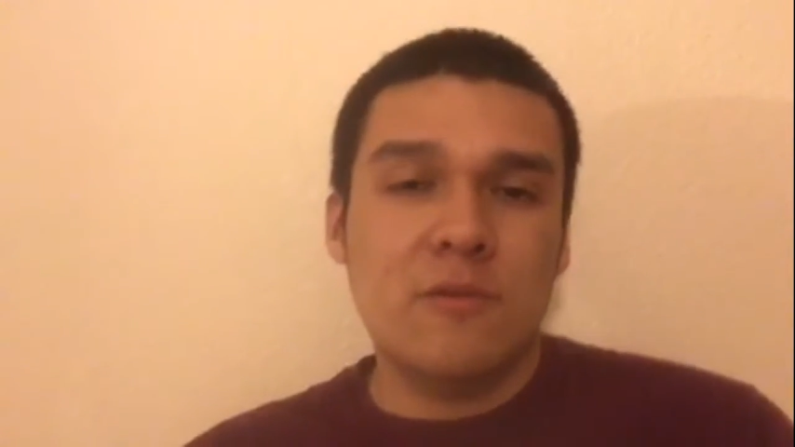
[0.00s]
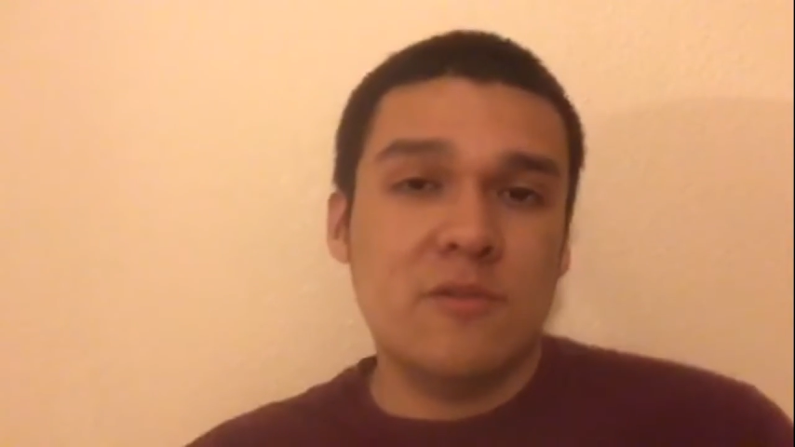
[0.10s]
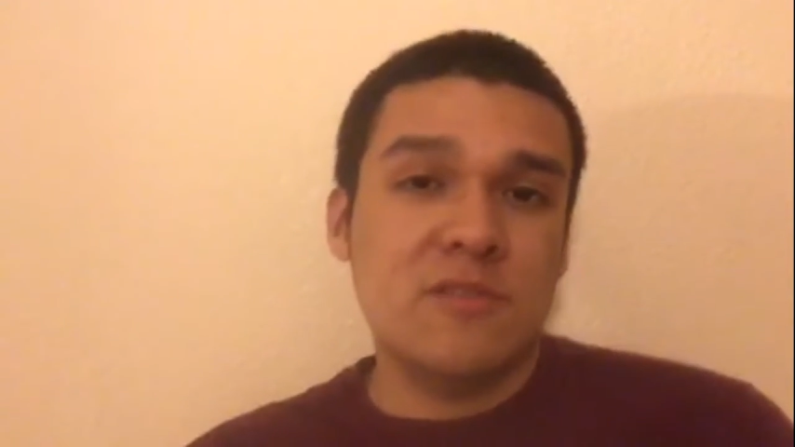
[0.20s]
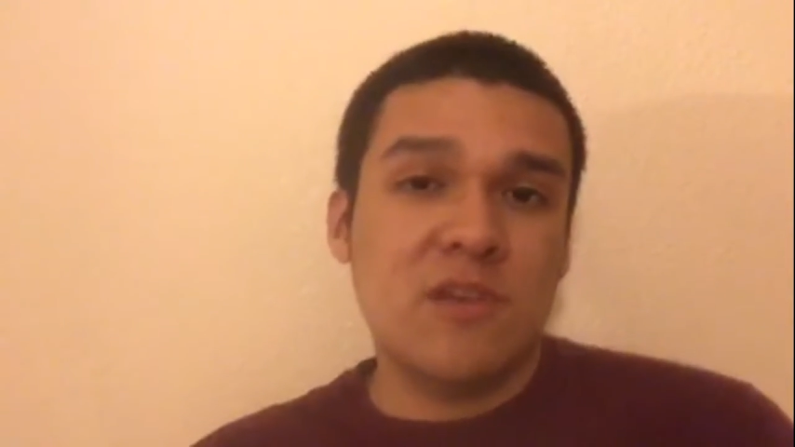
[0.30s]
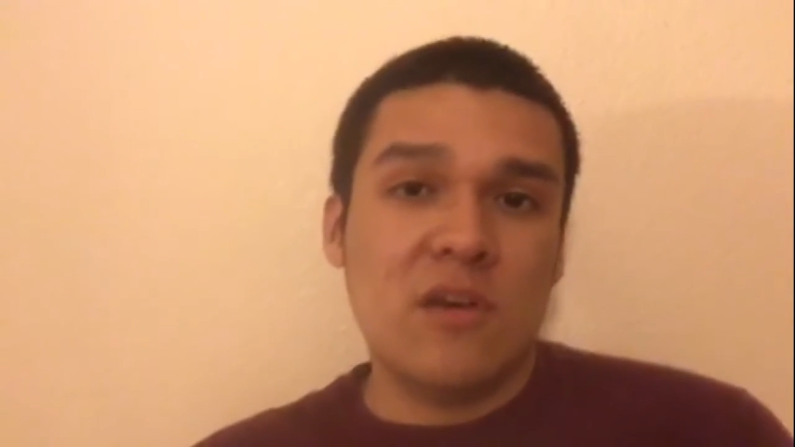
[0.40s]

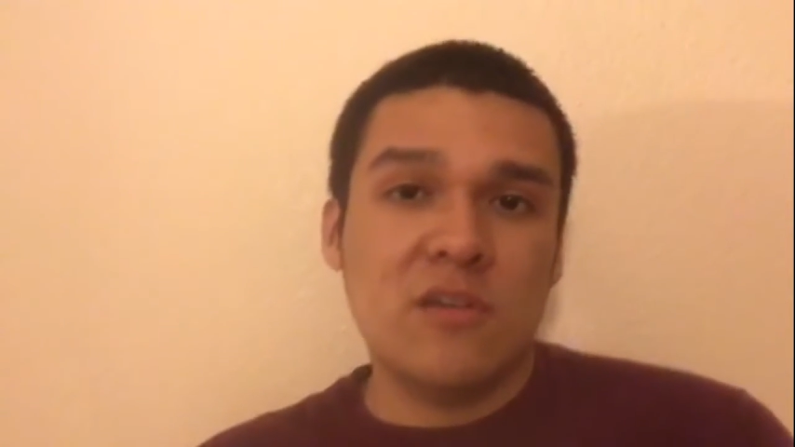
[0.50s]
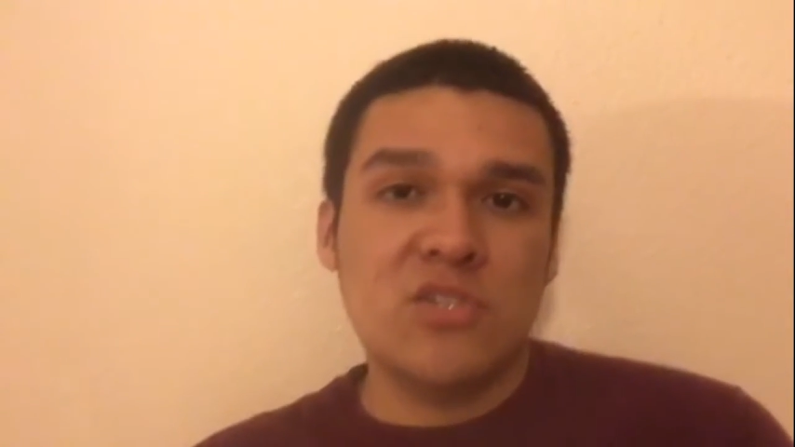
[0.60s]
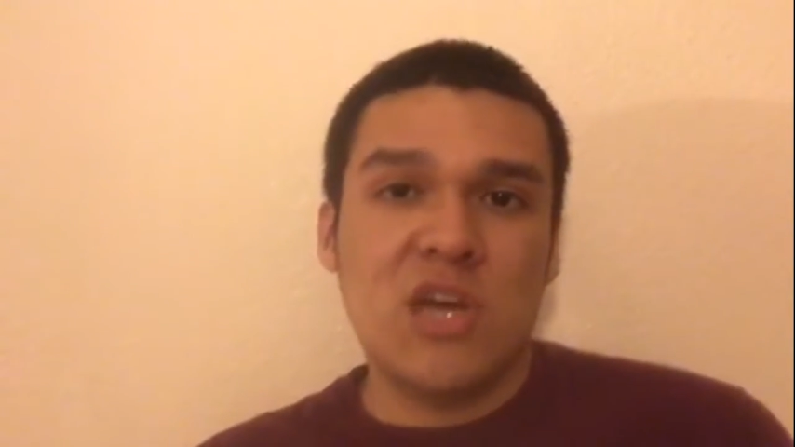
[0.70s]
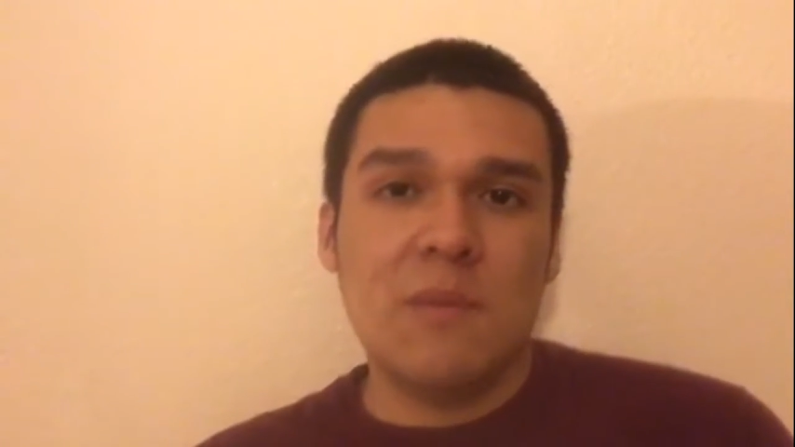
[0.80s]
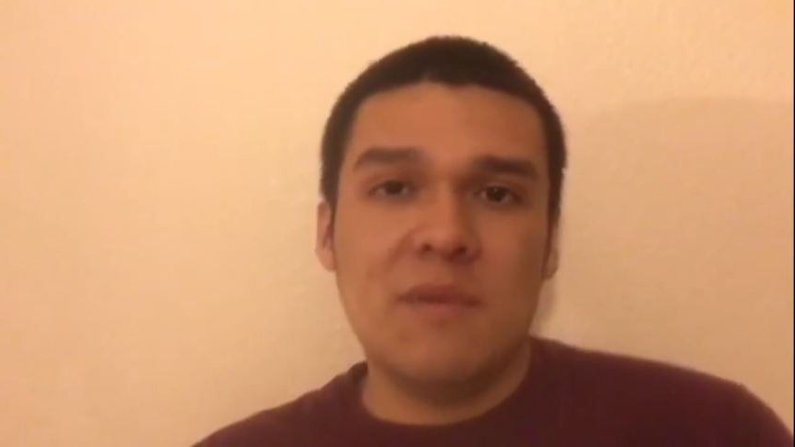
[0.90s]
was all
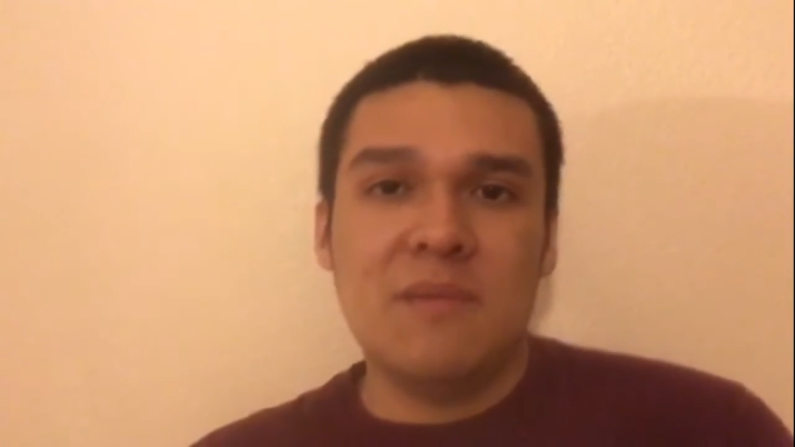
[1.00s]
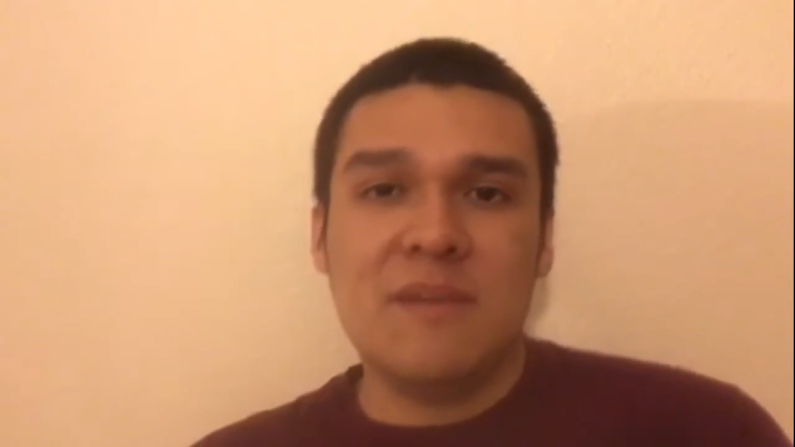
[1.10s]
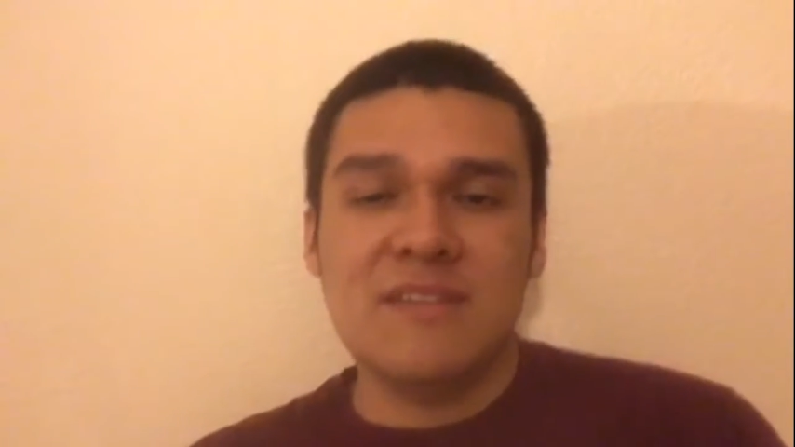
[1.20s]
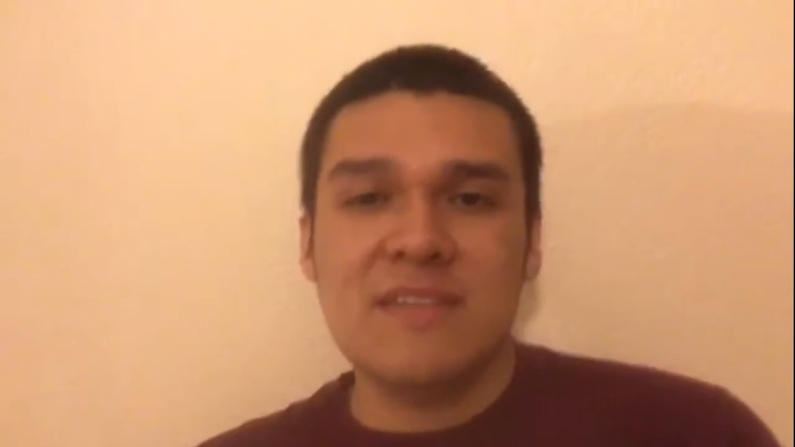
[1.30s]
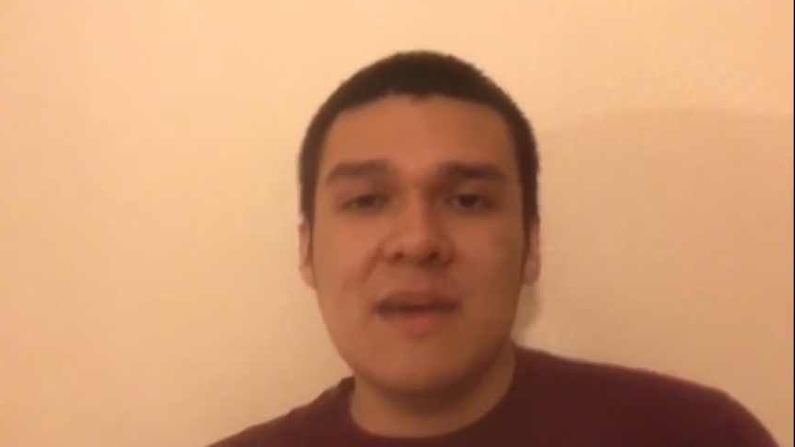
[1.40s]
choppy and
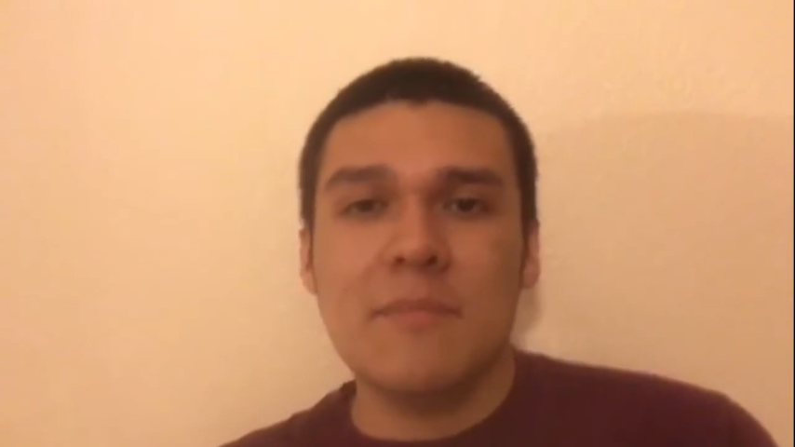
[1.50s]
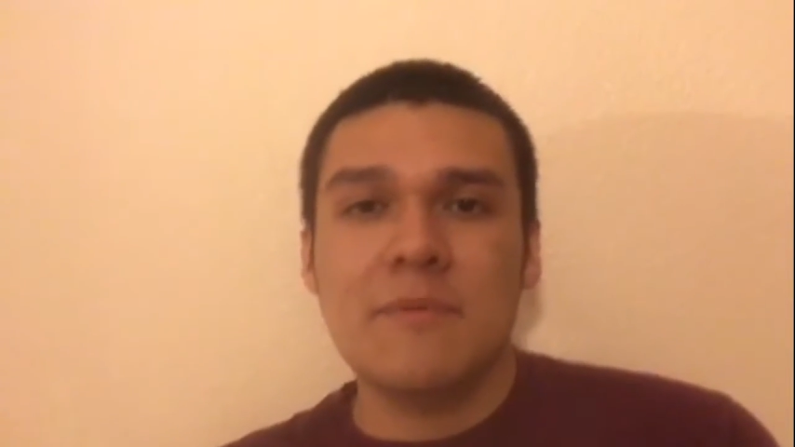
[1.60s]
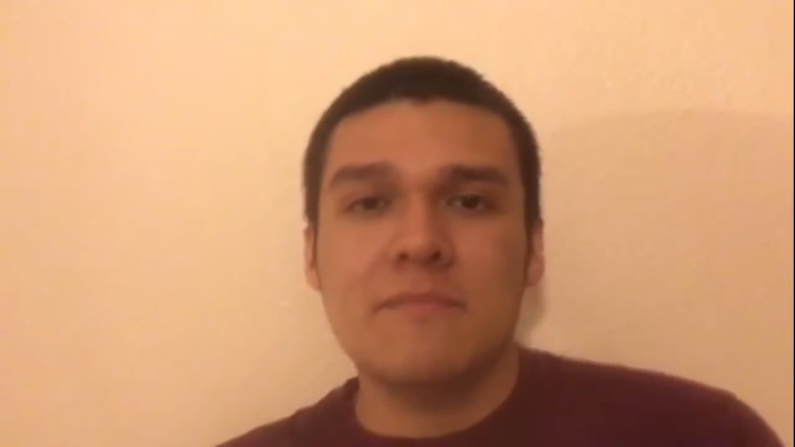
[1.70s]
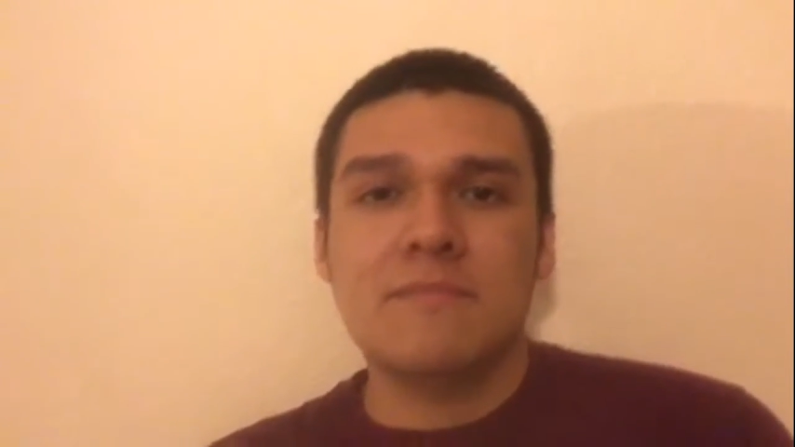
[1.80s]
messed up.